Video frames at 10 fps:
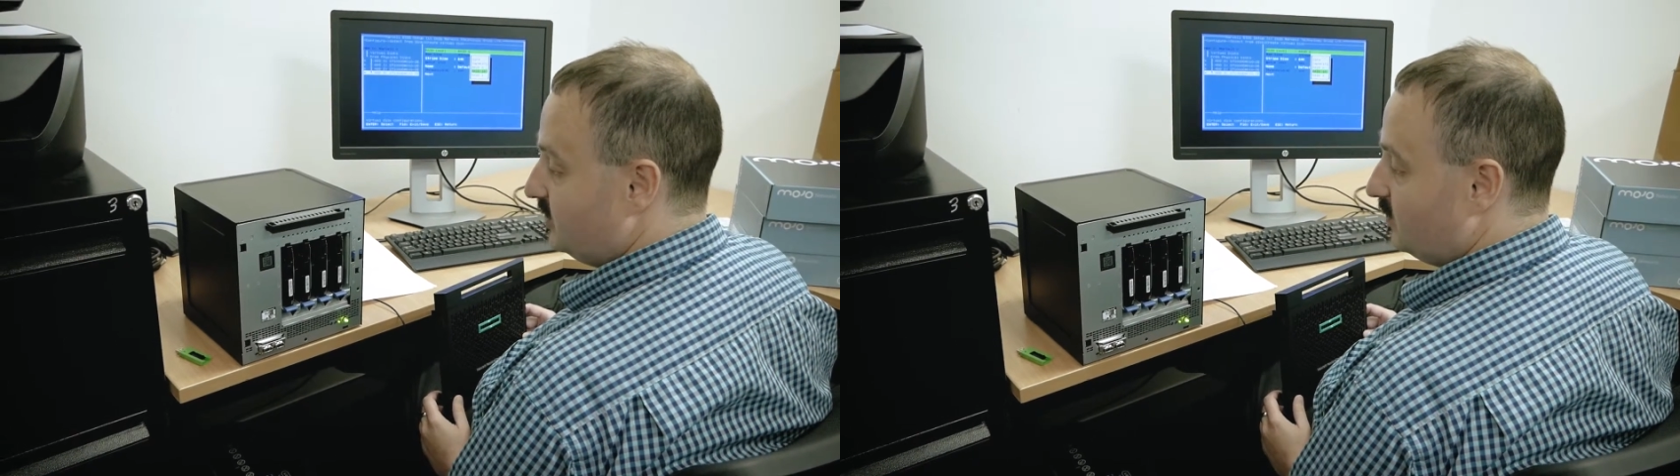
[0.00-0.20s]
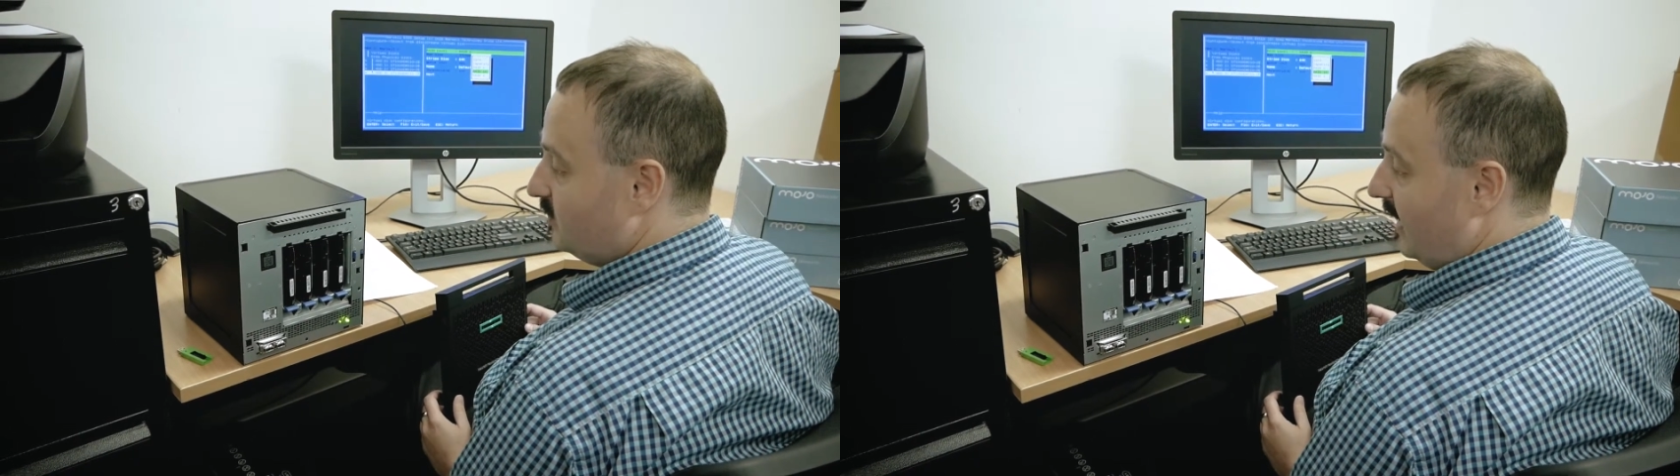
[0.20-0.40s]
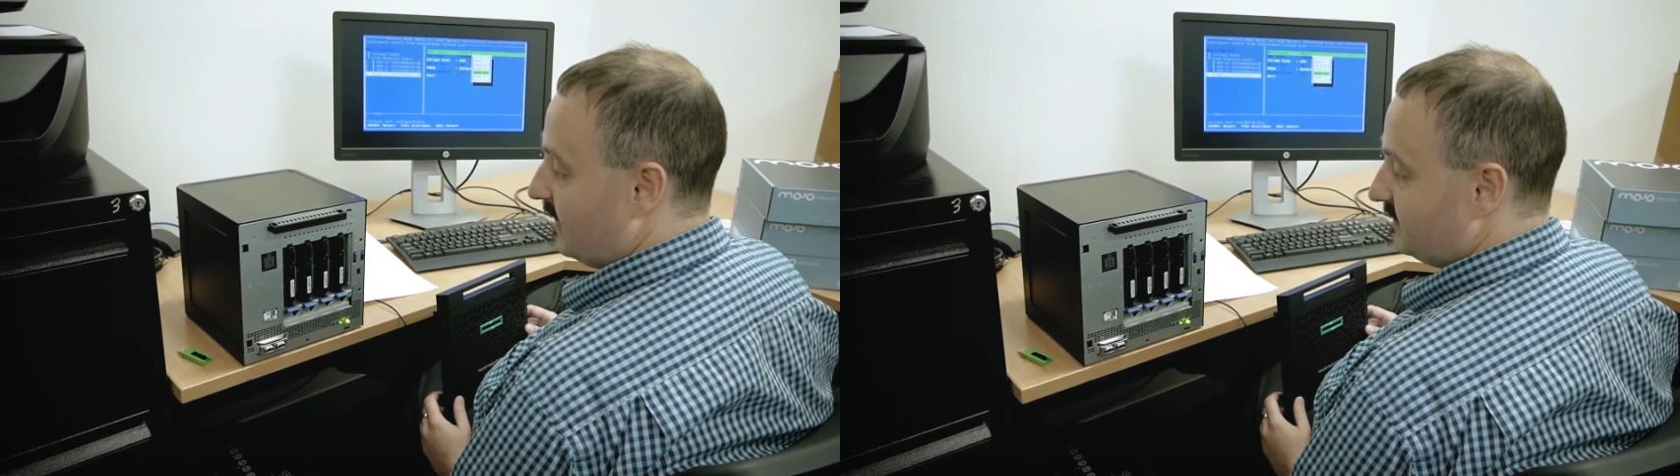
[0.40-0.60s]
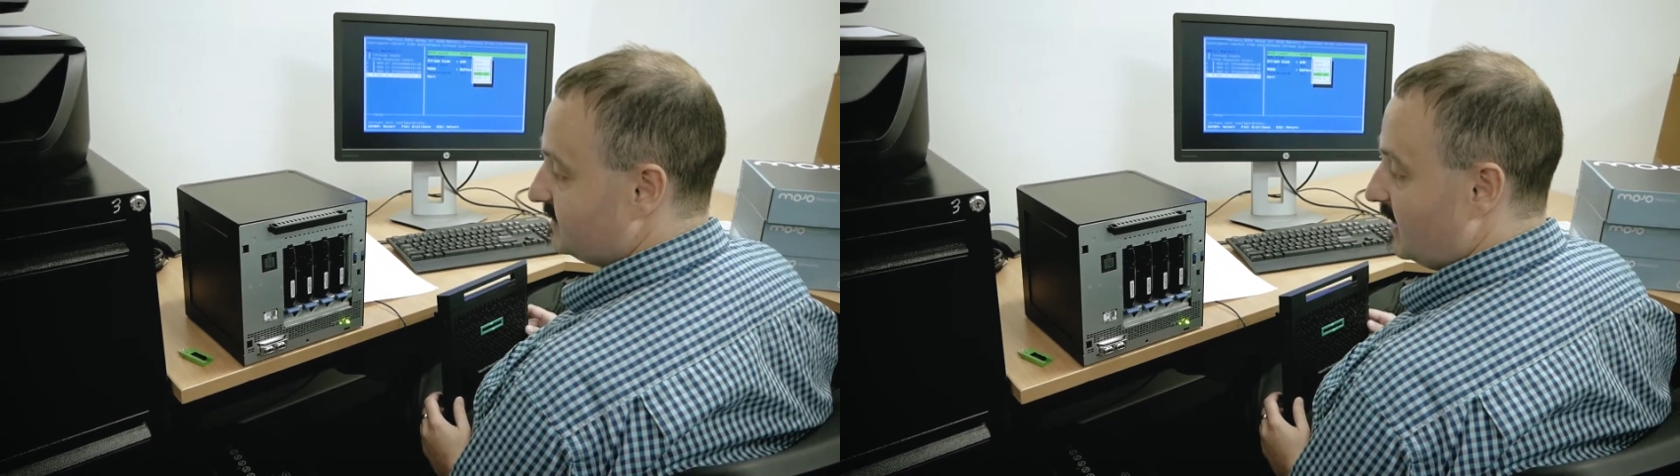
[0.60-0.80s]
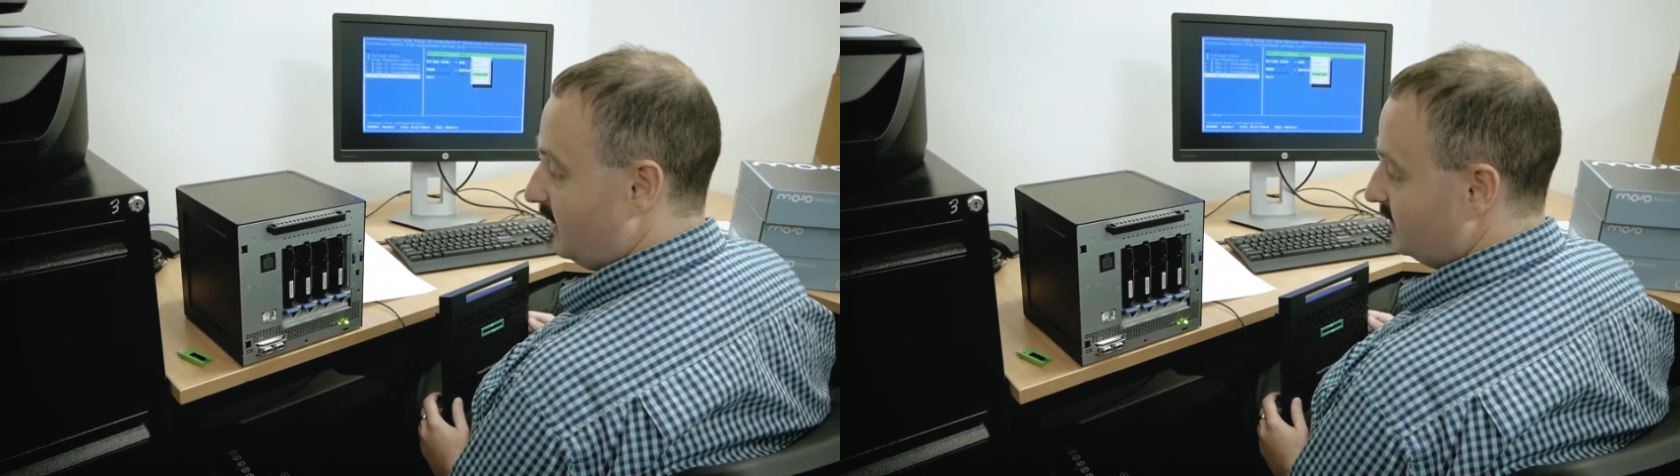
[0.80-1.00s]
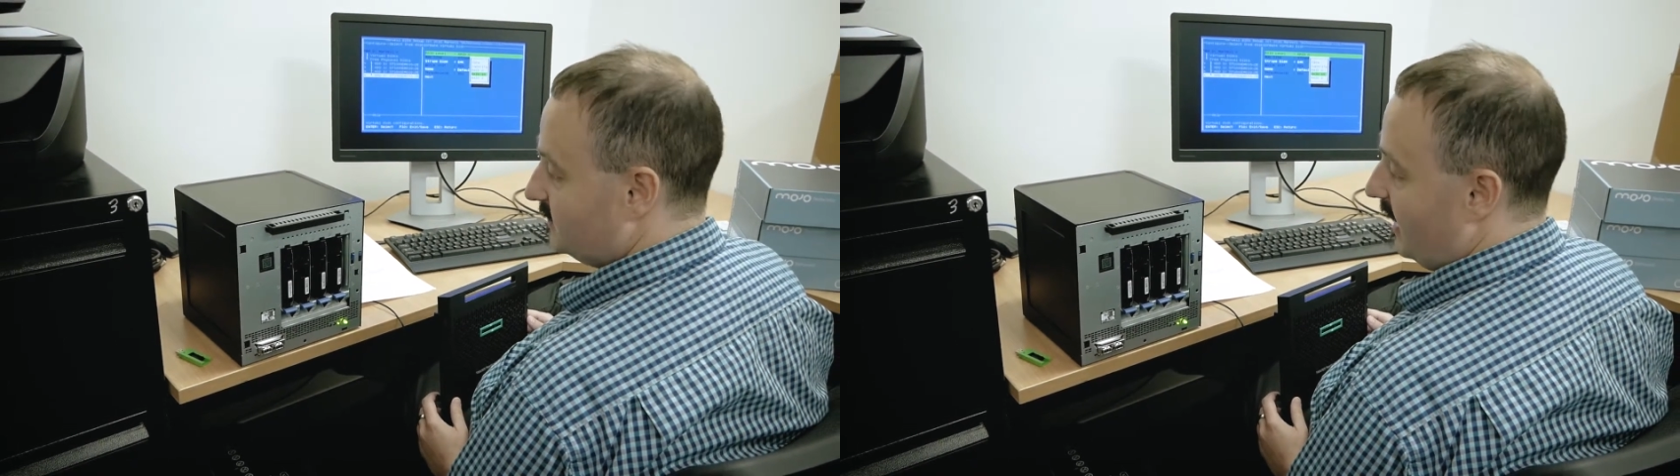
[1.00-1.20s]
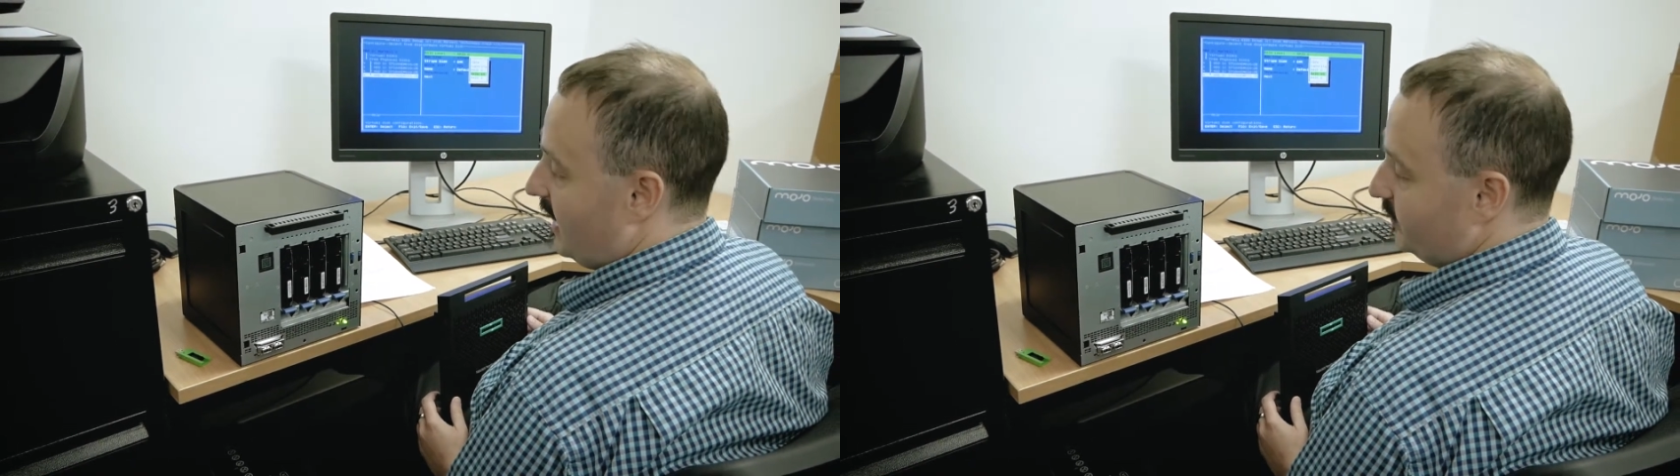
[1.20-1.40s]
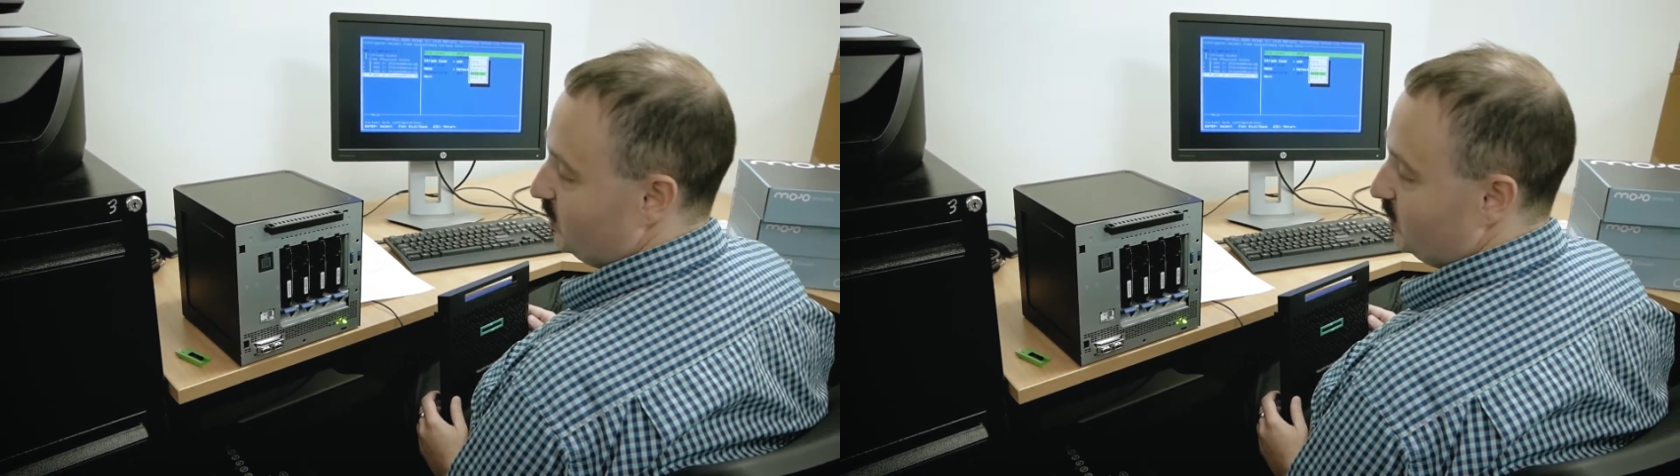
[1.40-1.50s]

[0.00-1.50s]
you have to tell it how